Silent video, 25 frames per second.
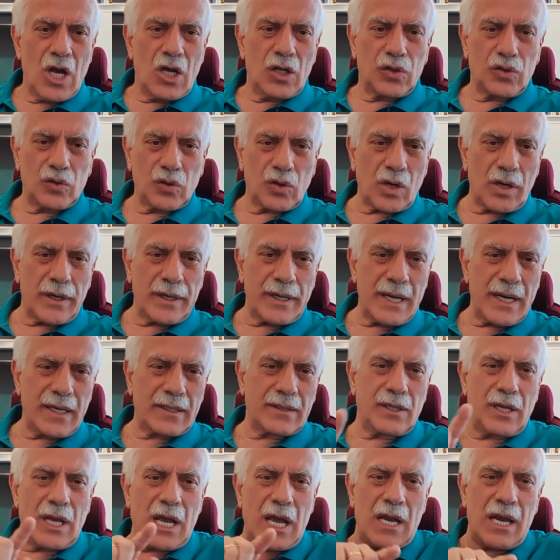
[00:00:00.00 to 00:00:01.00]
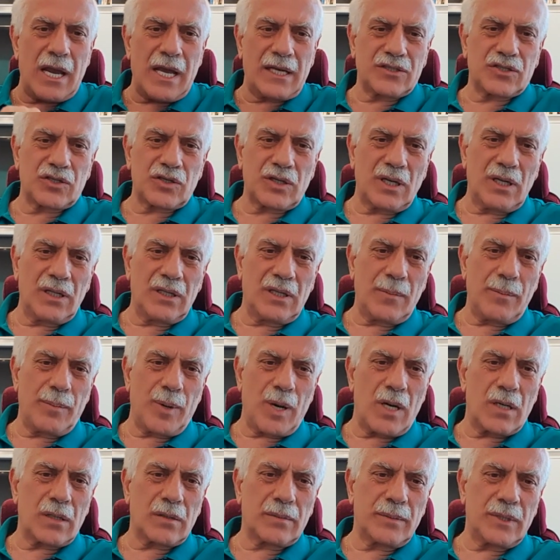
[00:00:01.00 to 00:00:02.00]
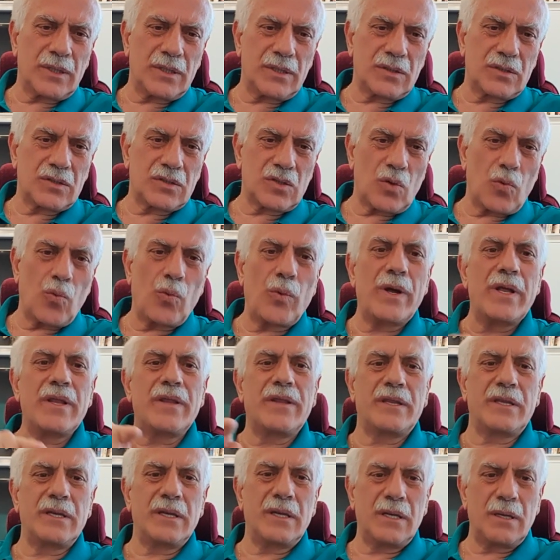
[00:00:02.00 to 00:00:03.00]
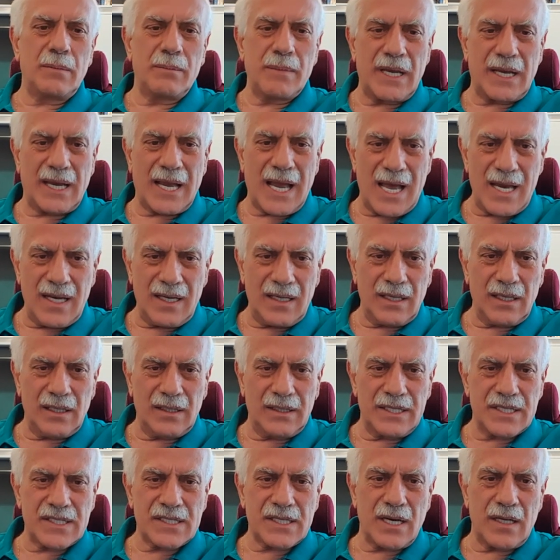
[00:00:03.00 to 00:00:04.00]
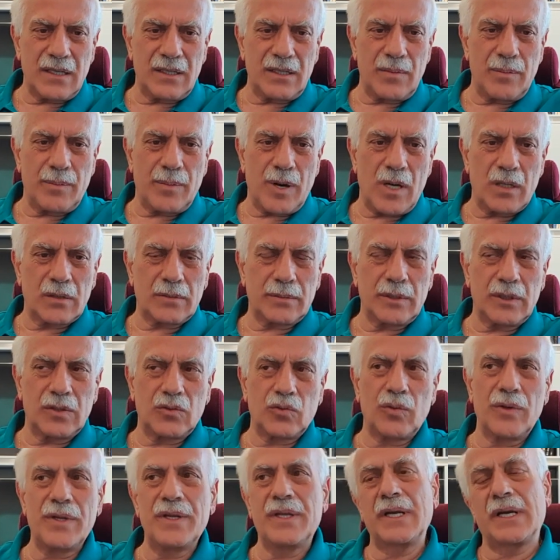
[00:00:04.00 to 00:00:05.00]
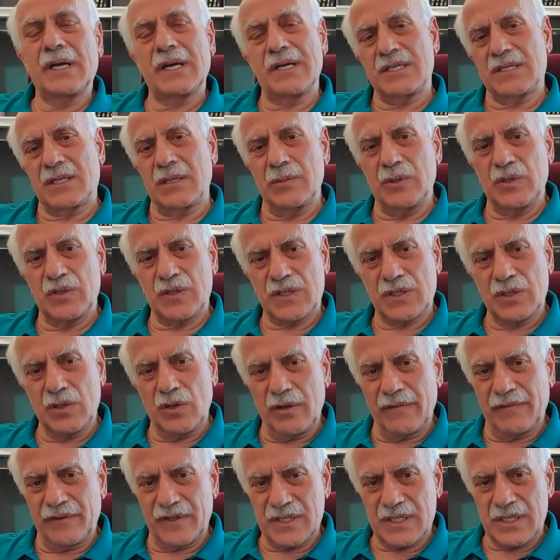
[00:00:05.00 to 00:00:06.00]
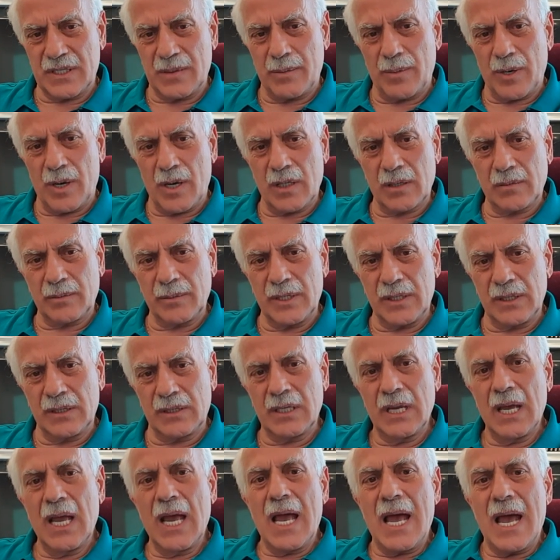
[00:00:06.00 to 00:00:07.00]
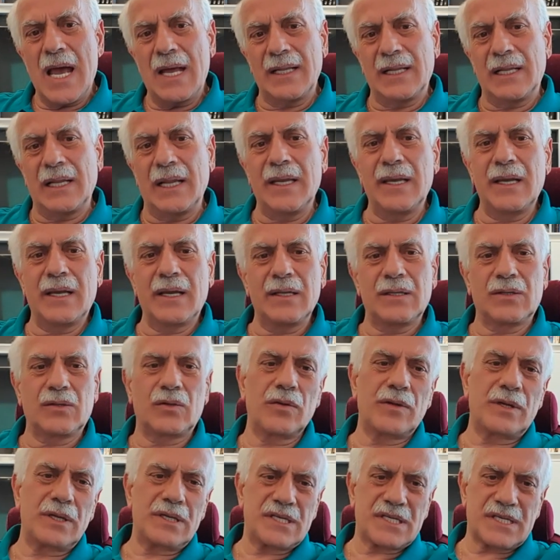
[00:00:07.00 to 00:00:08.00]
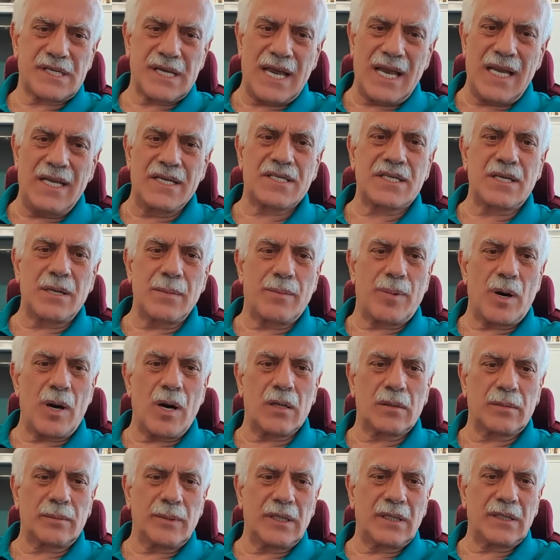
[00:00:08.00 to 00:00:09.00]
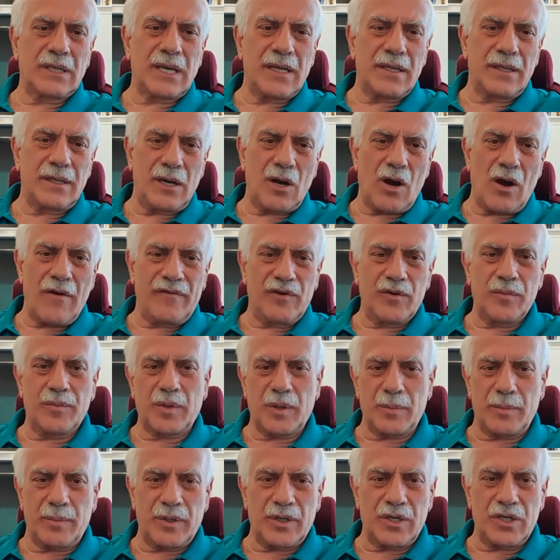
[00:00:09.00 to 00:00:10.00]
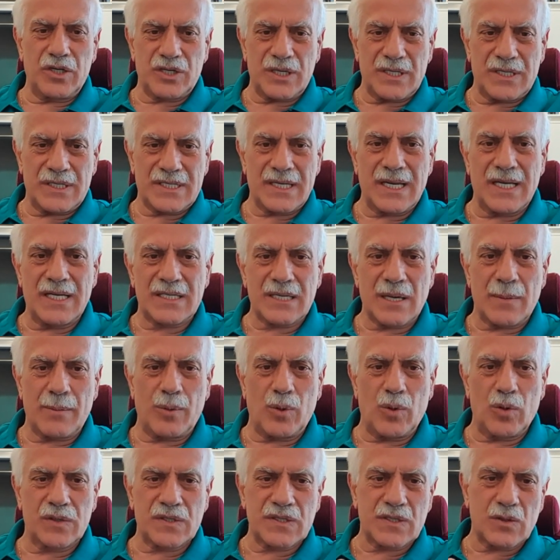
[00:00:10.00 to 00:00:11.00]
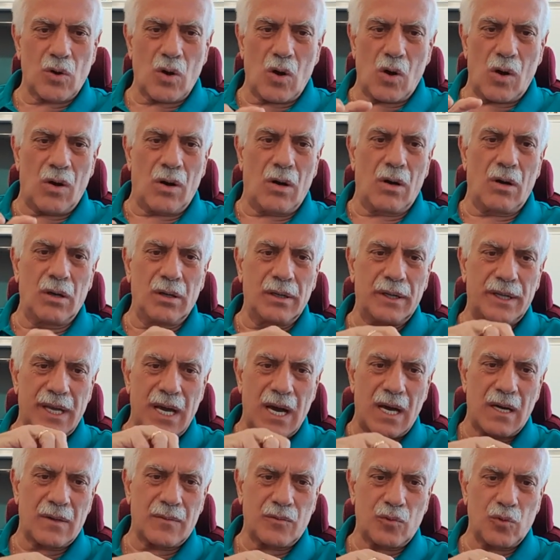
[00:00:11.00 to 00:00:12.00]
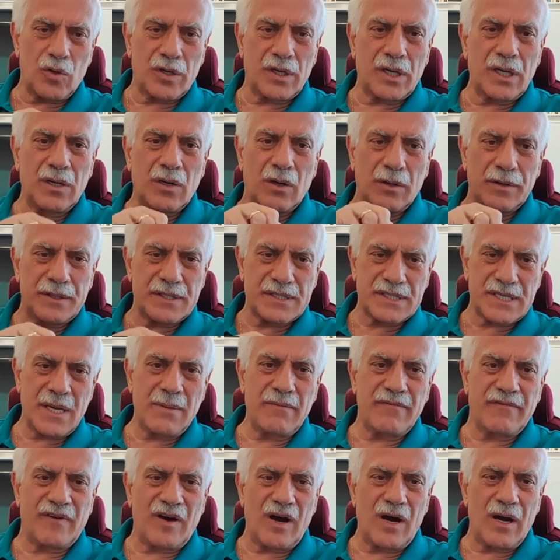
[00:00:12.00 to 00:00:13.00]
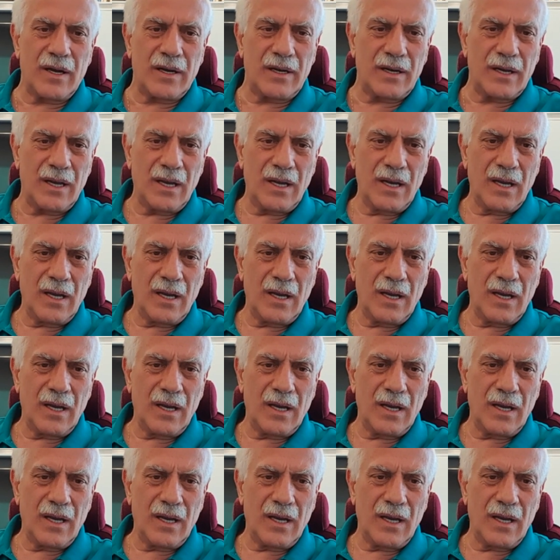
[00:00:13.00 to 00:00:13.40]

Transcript: to connect the electrical department with the mechanical design department, with the customer service department, and link it to the sales department and the offer preparation, sales support. So all they are working on the same file.